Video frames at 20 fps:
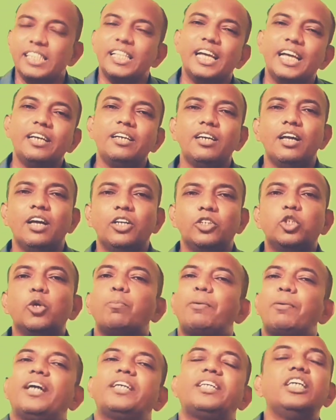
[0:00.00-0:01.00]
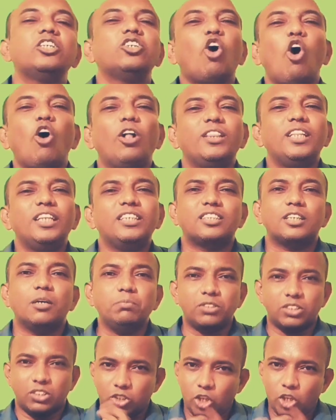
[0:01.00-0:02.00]
Till then, you practice all
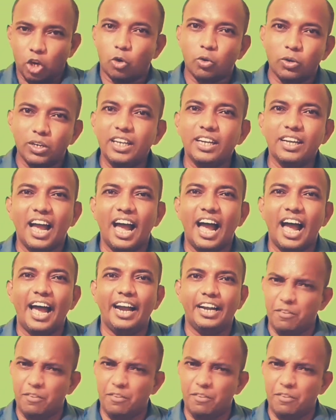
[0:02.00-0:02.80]
these sums thoroughly,